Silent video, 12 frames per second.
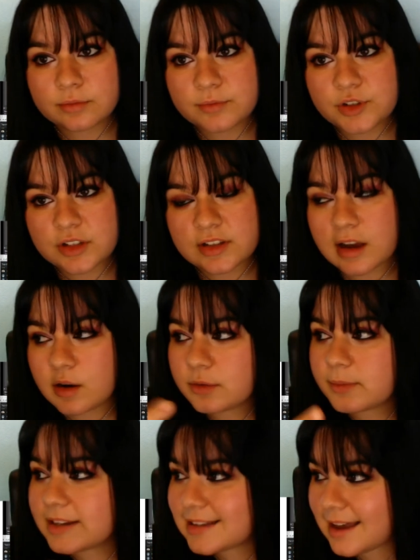she's out with
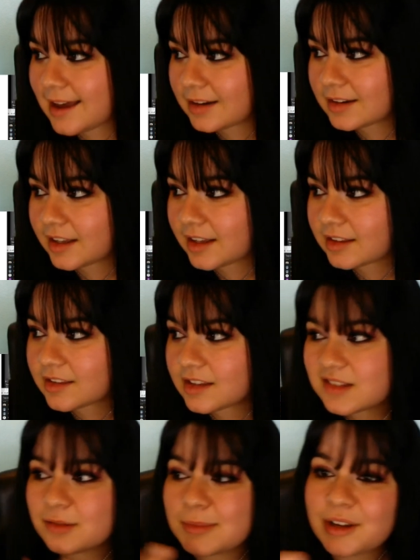my dad getting things
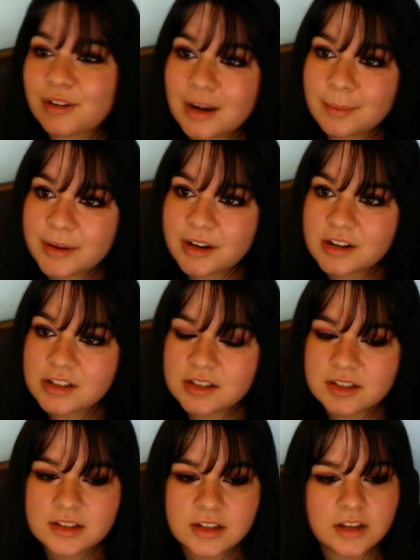for my
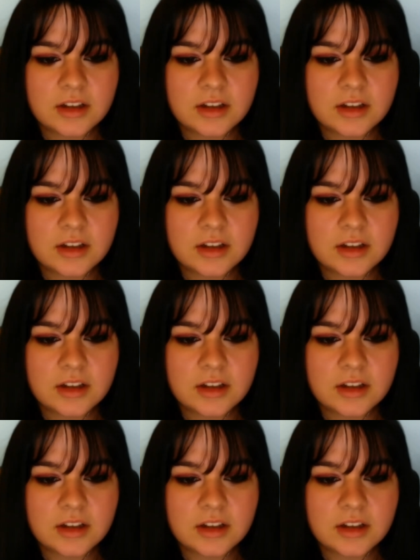grandparents.